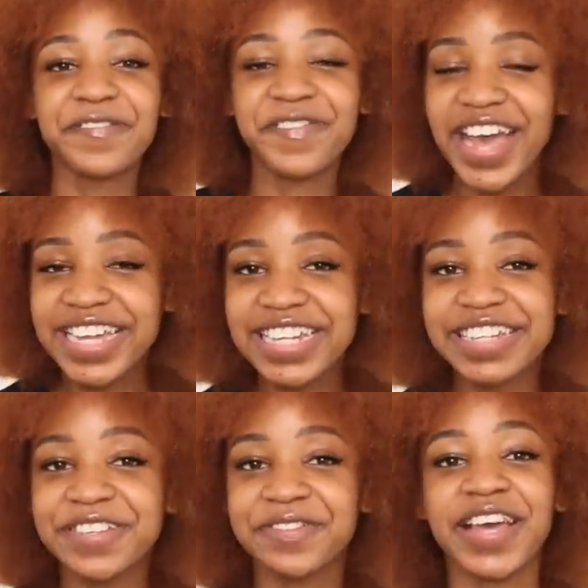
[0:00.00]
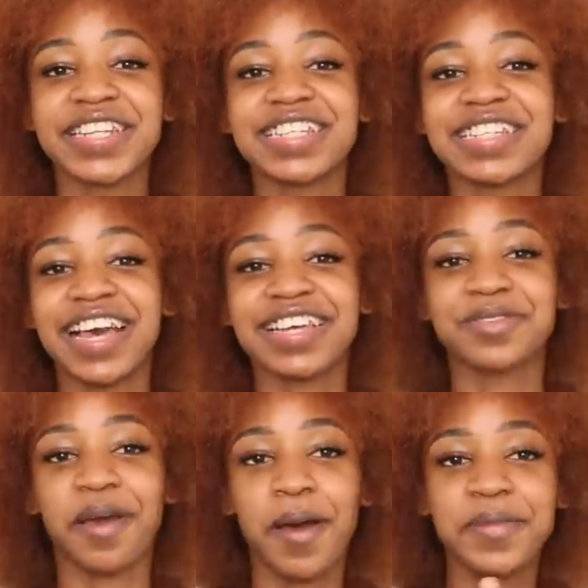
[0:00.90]
finally finally
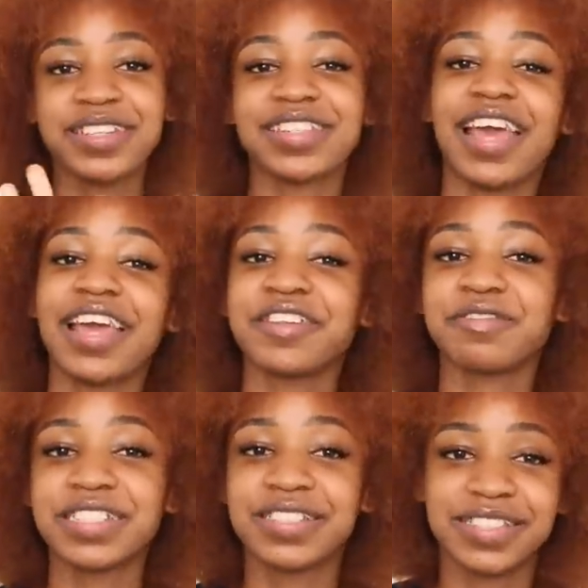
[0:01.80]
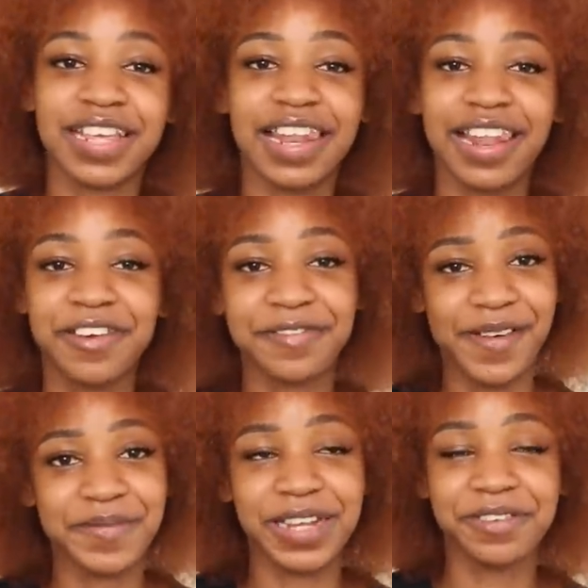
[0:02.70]
guys, we're coming to the end of this life
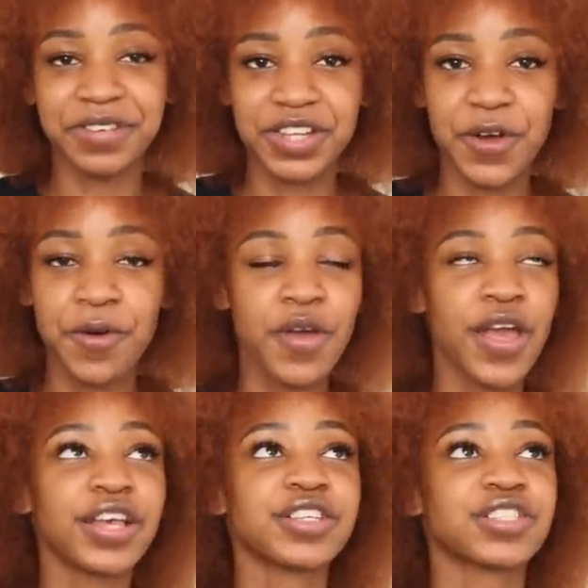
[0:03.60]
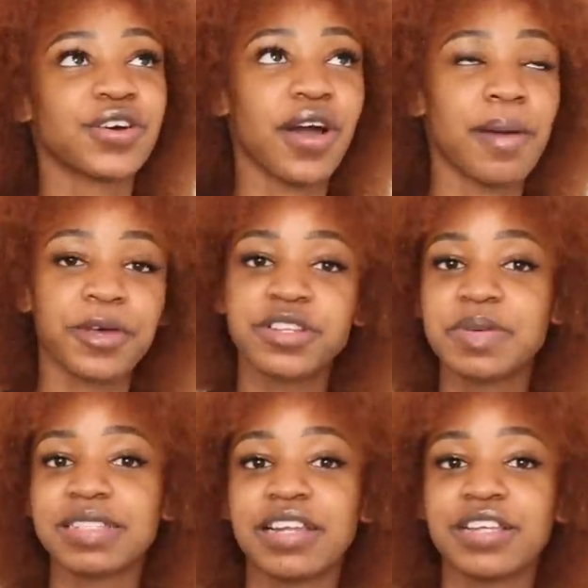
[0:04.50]
update video. So I'm going to
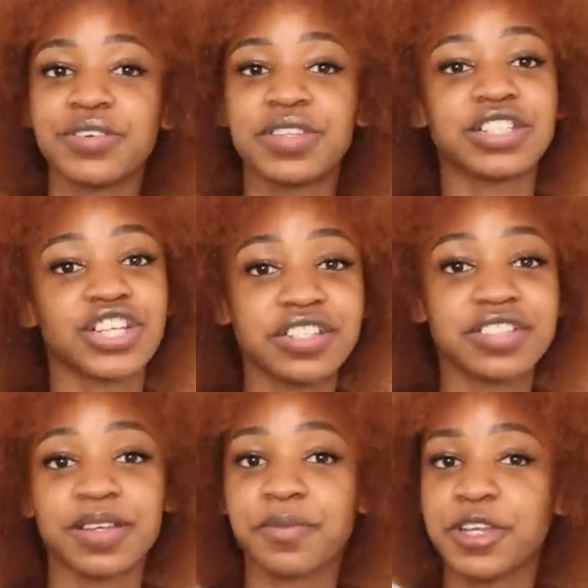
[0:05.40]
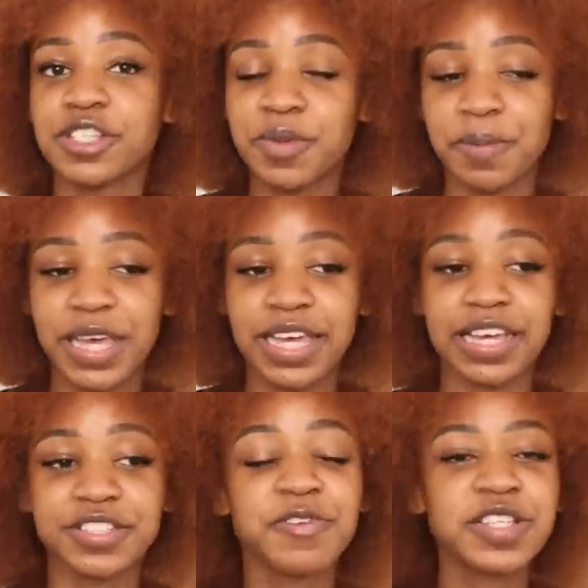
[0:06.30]
be telling you the changes I'm going to be
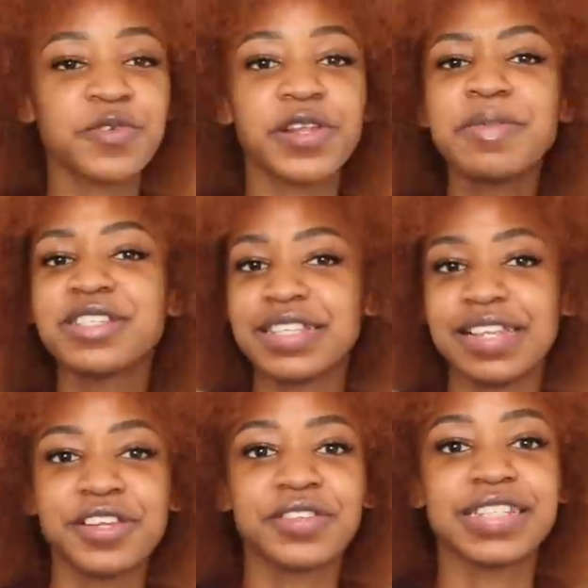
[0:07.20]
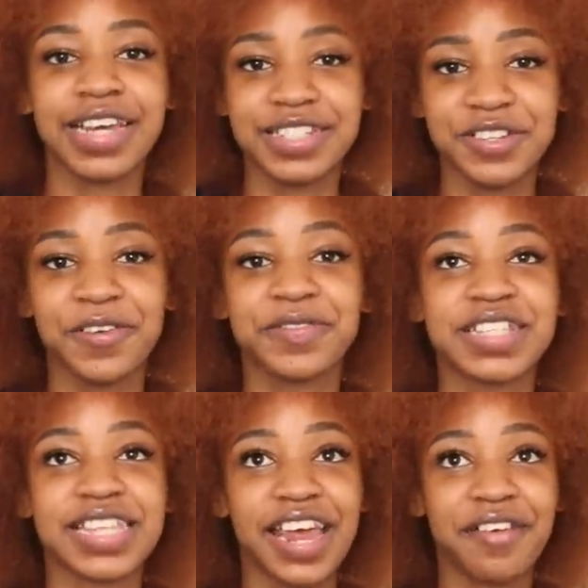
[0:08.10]
making. So first of all, let me just tell you the title of
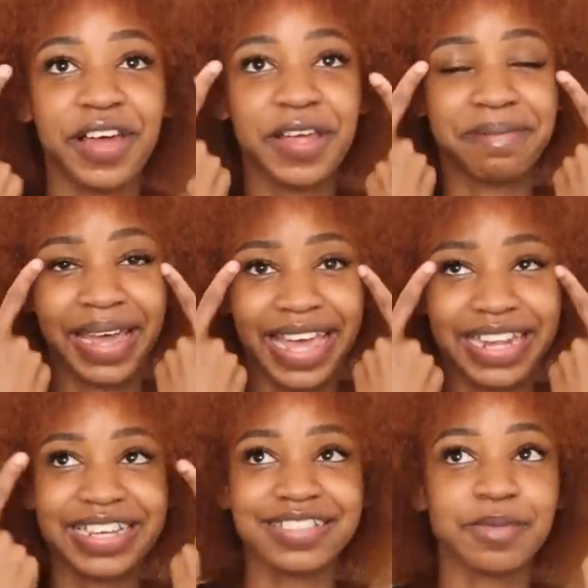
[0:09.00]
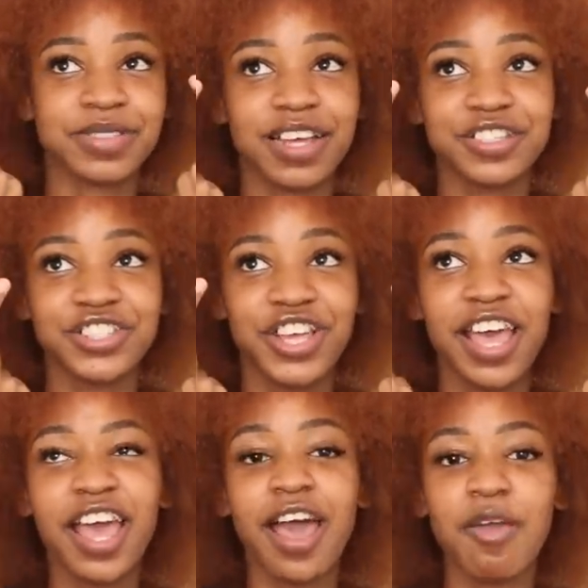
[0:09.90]
this era in my head, because I'm such,
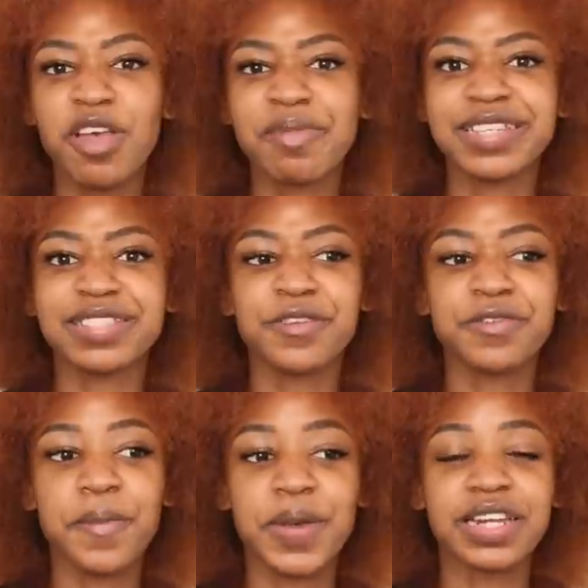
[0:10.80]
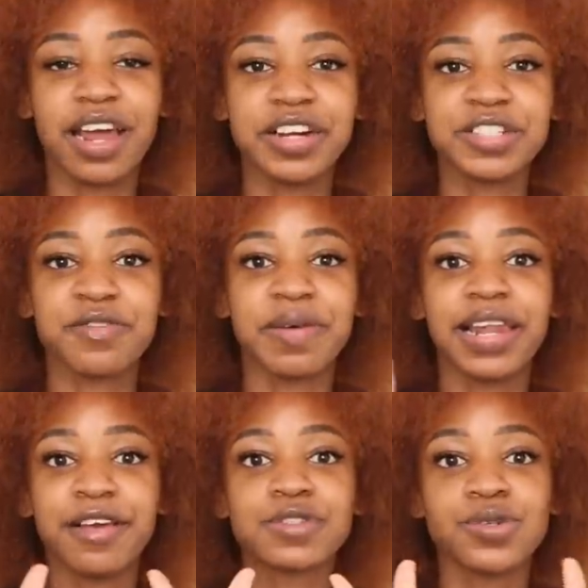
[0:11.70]
I make myself the main character of my
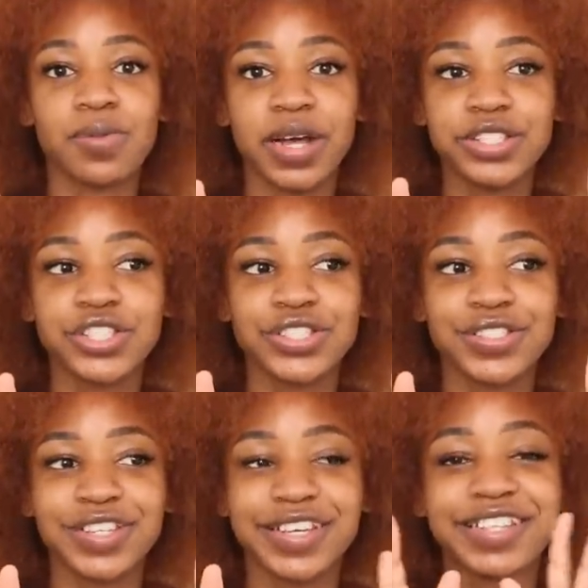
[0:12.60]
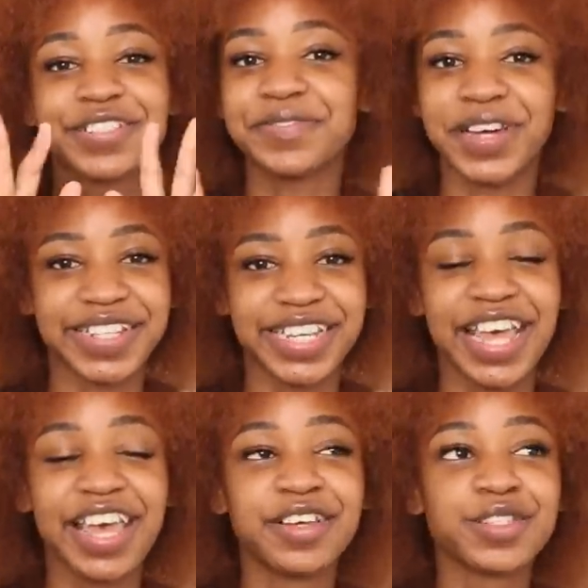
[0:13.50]
life so much, it's funny.
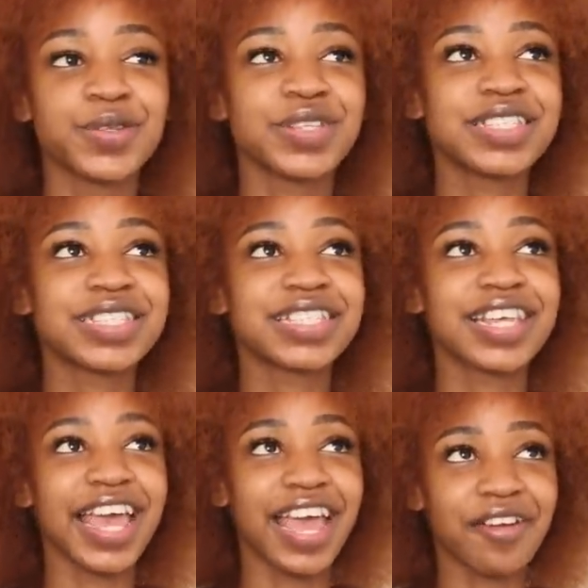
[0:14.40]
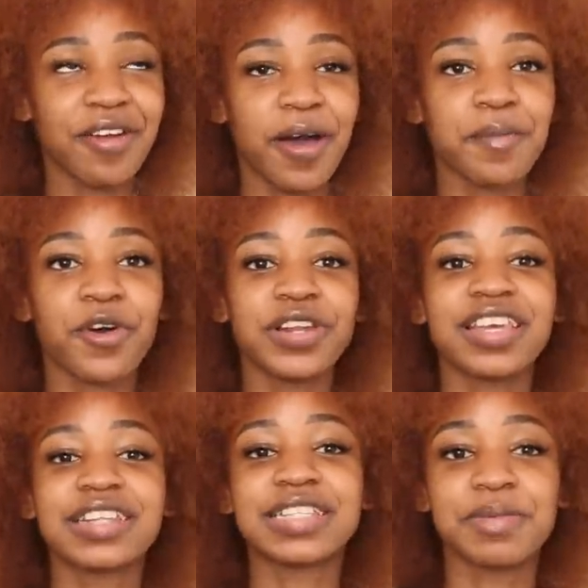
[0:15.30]
So this era, I'm calling
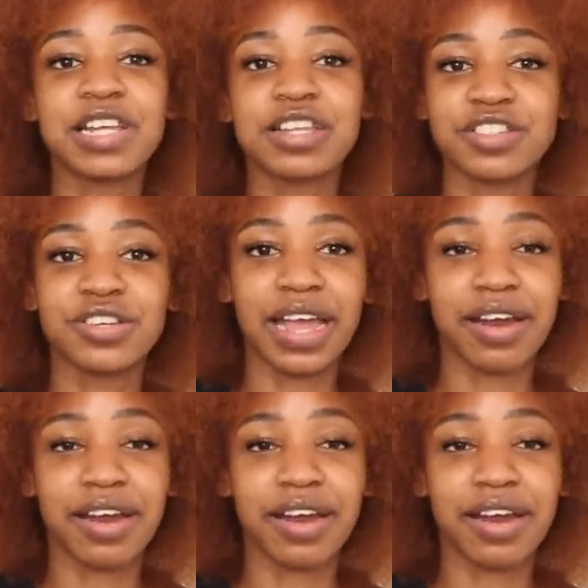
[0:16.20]
it Temina's new